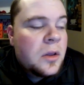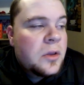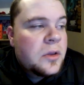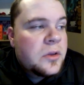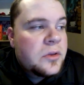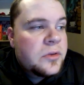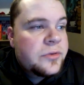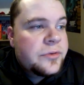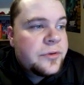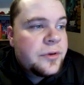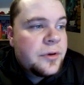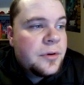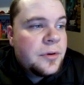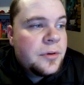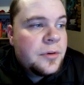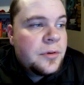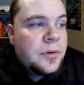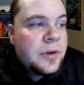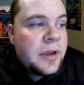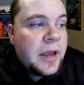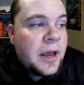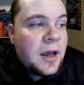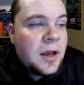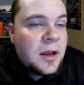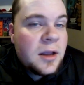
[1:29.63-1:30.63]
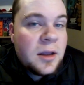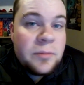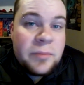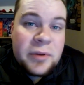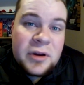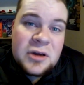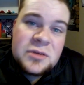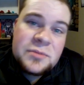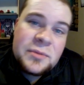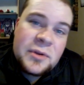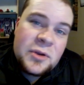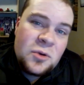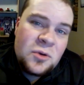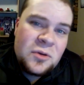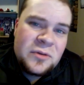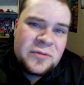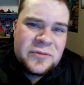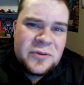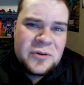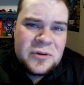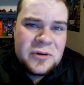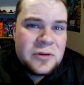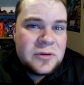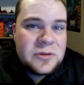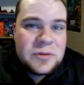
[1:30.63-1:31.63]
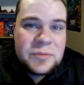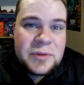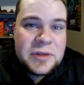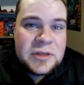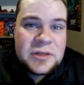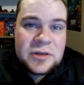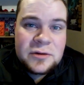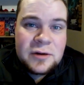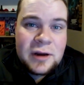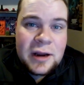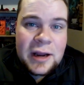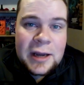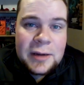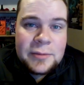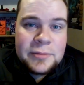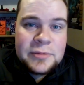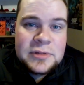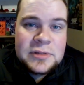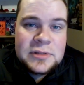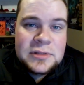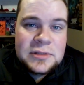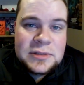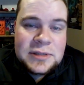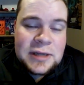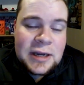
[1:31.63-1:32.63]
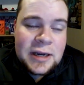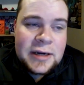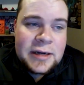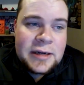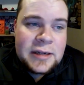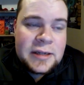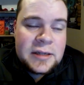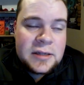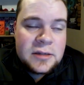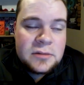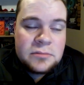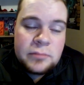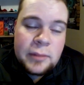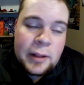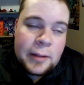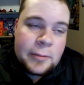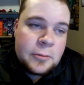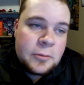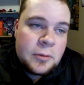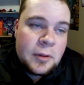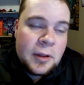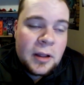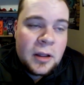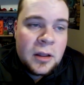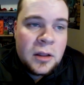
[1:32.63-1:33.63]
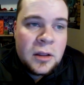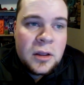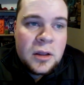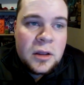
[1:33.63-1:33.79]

So yeah, compared to my old phone, it was a piece of crap and tiny and blah blah. blah.